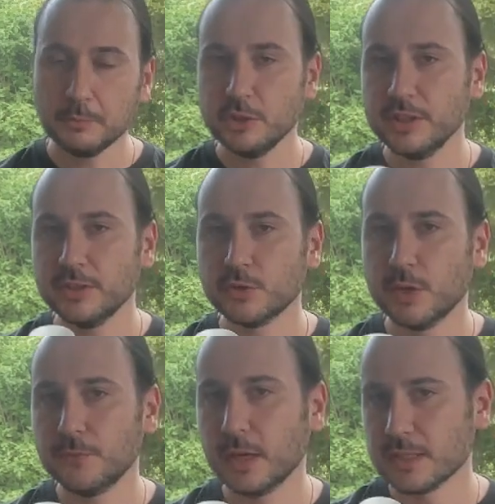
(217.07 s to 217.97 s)
drinking this
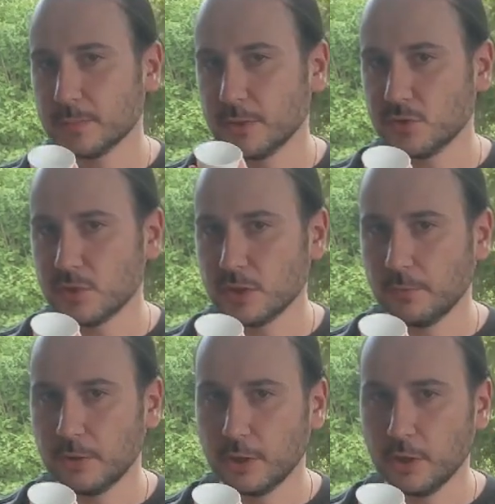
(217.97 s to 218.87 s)
quite fast because it's
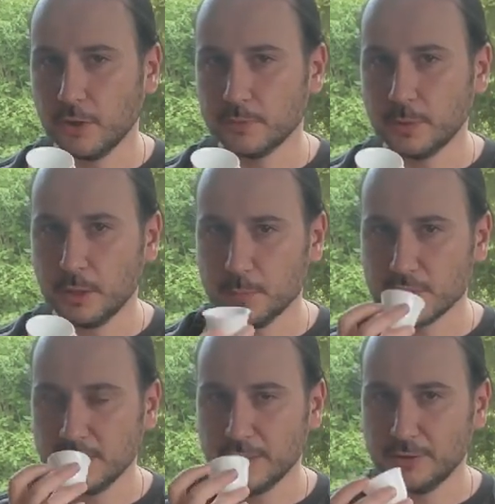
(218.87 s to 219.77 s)
not very hot, but
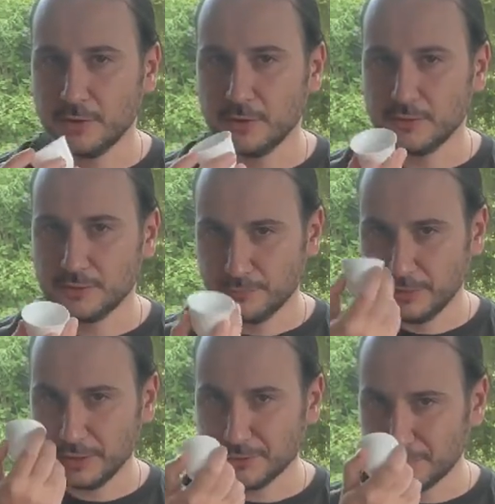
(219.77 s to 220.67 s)
obviously don't
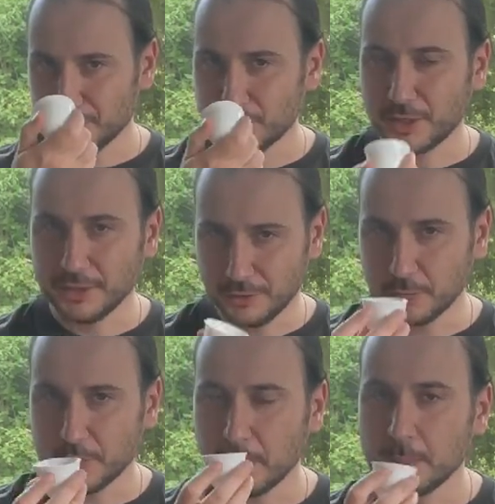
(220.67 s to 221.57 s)
think of trying,
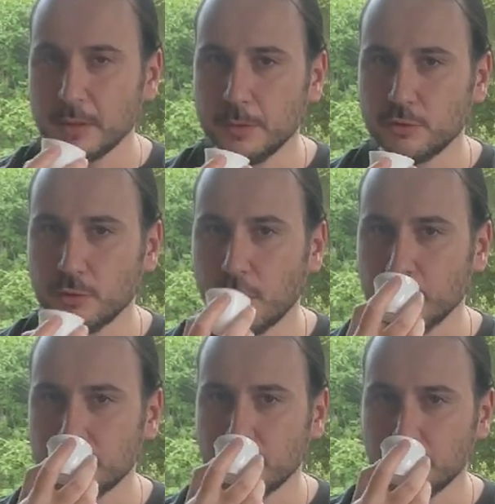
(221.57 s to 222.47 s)
it might be a bit too
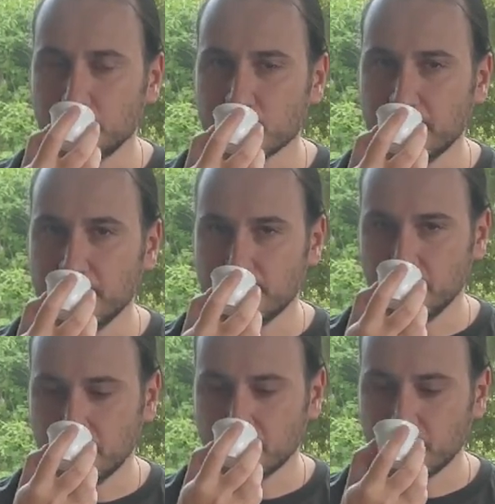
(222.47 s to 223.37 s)
hot, for in which case you're
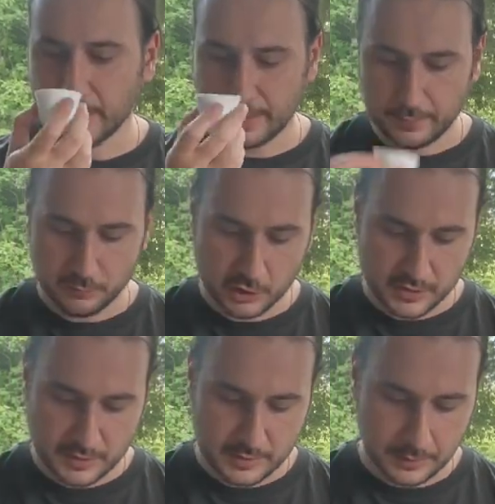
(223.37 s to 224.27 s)
going to try and have
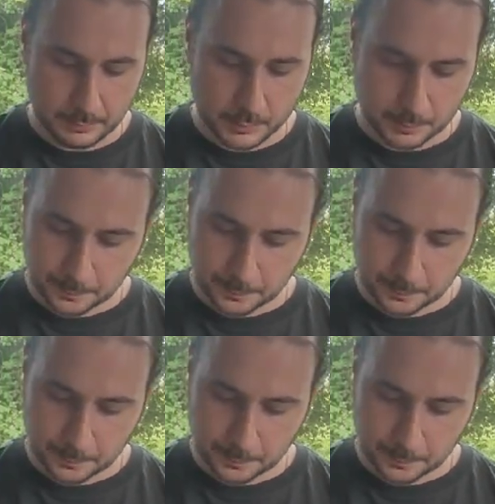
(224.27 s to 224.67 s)
just a sip.